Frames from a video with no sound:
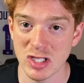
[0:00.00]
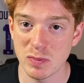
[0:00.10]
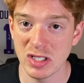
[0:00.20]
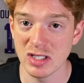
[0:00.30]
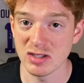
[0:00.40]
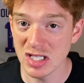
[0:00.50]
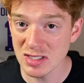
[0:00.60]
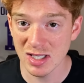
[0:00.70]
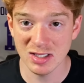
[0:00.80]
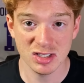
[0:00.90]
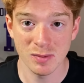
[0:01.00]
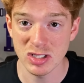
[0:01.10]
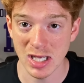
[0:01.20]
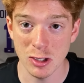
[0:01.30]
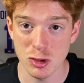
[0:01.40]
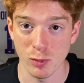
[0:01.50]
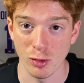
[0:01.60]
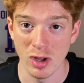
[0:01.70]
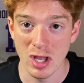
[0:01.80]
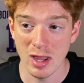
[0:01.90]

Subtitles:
It's because these things seem tangible